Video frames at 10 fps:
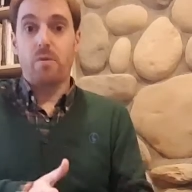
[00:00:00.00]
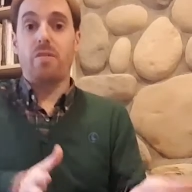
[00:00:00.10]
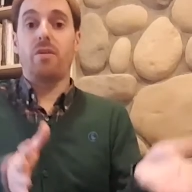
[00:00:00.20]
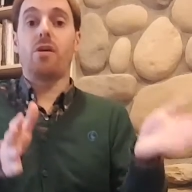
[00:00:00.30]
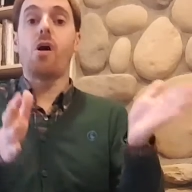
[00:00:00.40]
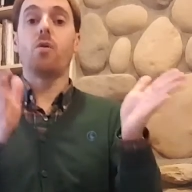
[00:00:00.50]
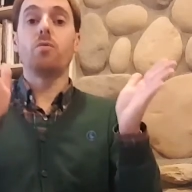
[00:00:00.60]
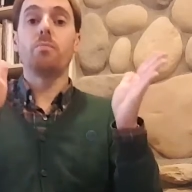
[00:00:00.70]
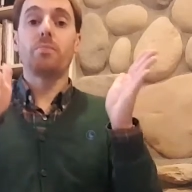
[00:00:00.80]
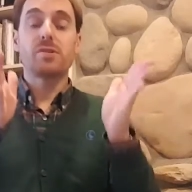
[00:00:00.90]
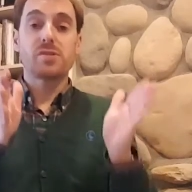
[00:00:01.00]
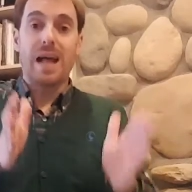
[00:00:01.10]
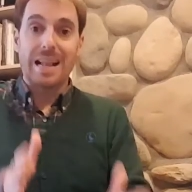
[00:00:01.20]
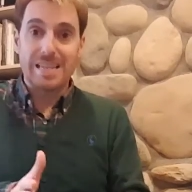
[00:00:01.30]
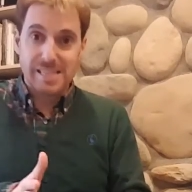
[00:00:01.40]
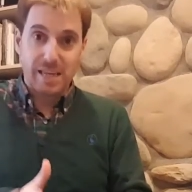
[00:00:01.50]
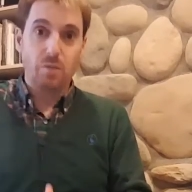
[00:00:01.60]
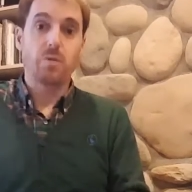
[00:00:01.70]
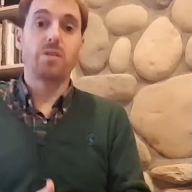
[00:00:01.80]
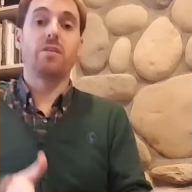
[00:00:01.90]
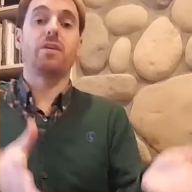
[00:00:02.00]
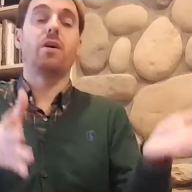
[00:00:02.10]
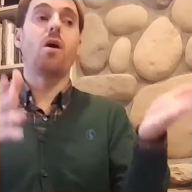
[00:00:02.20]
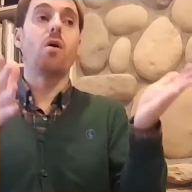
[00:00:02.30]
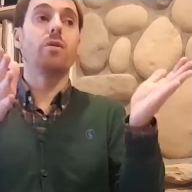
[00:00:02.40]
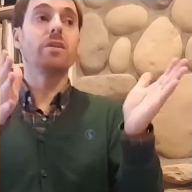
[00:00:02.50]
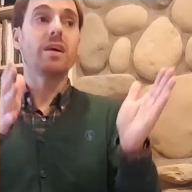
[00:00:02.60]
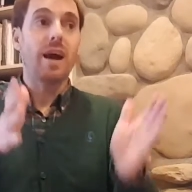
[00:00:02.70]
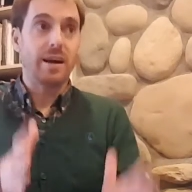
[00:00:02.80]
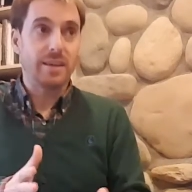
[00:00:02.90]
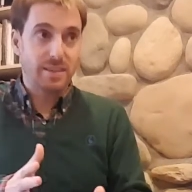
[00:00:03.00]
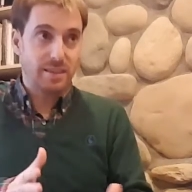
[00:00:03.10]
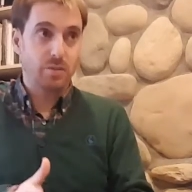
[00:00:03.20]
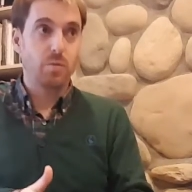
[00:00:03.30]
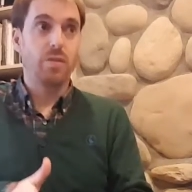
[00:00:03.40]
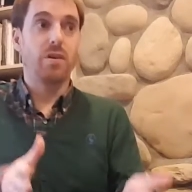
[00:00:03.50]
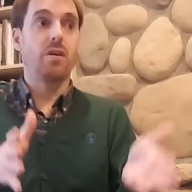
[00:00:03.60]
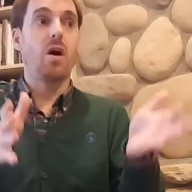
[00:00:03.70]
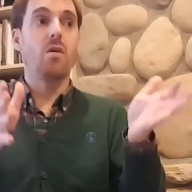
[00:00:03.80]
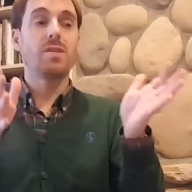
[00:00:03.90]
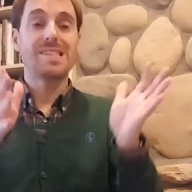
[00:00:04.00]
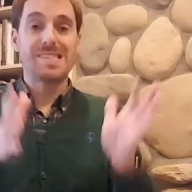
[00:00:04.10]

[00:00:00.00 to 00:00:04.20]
with their own personality, with their own character, with their own